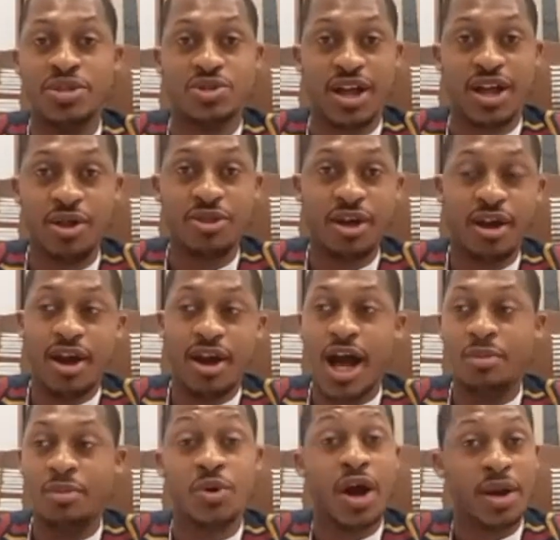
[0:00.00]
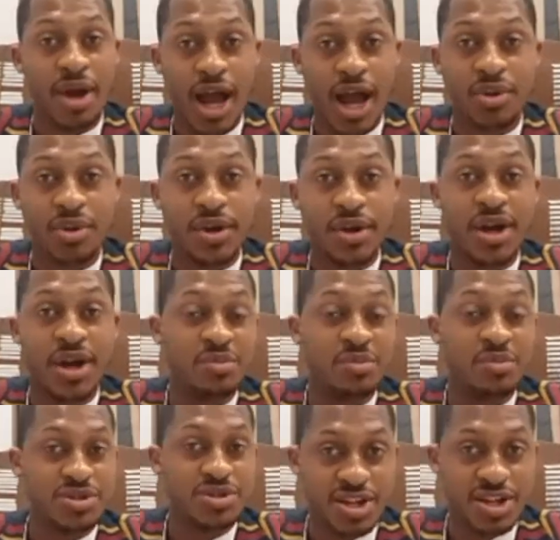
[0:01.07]
So I am happy, I am
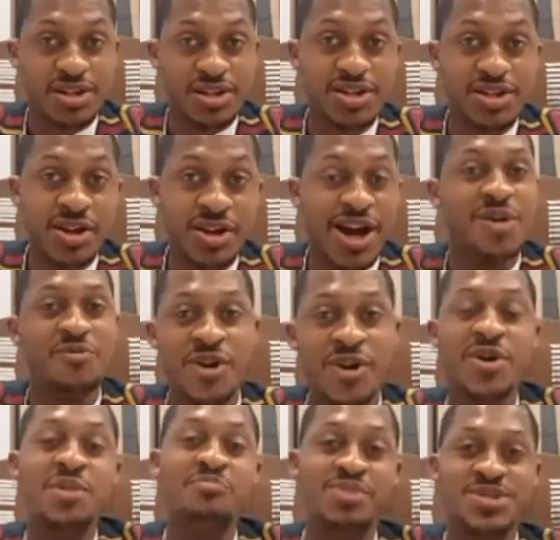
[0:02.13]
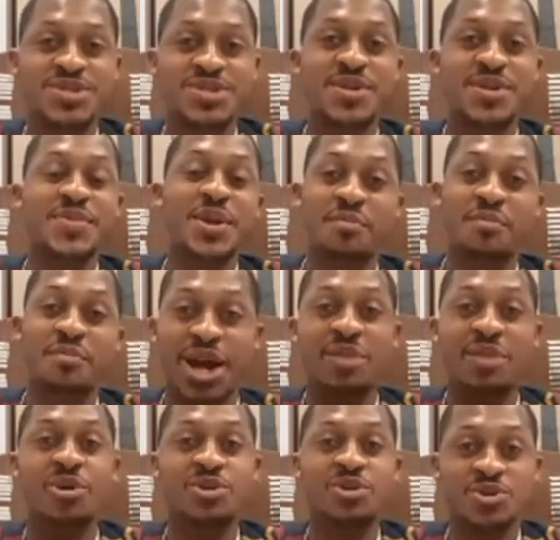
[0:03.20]
content, I am very busy, but I am also
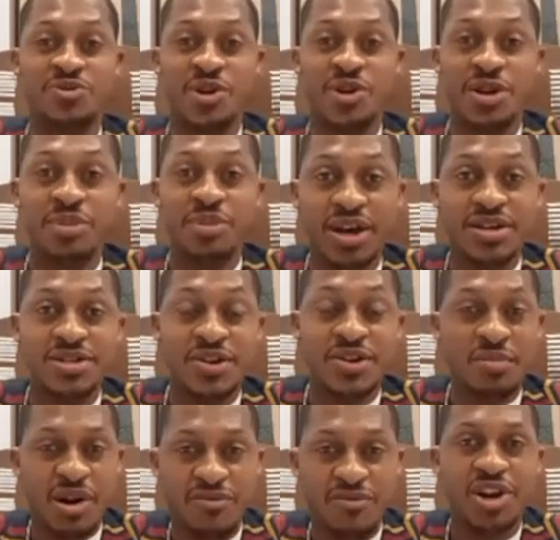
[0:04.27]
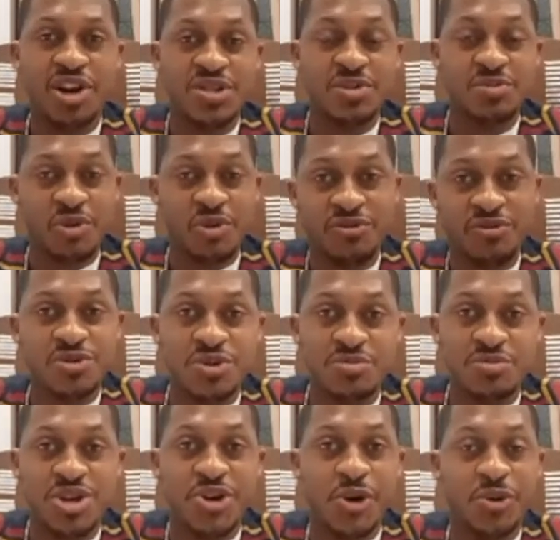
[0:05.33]
very blessed. And above all else, I'm grateful to be here
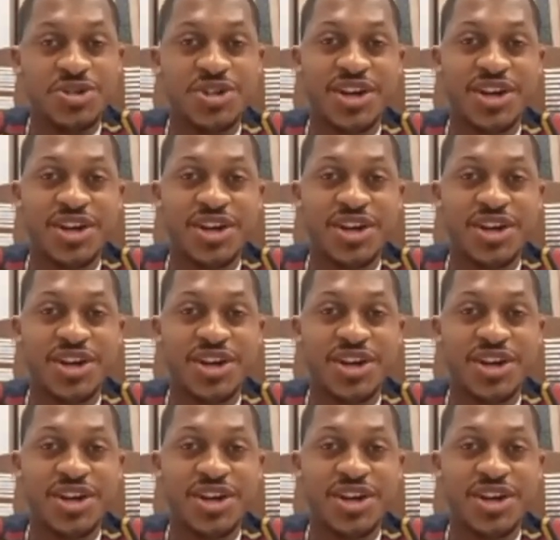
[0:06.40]
once again.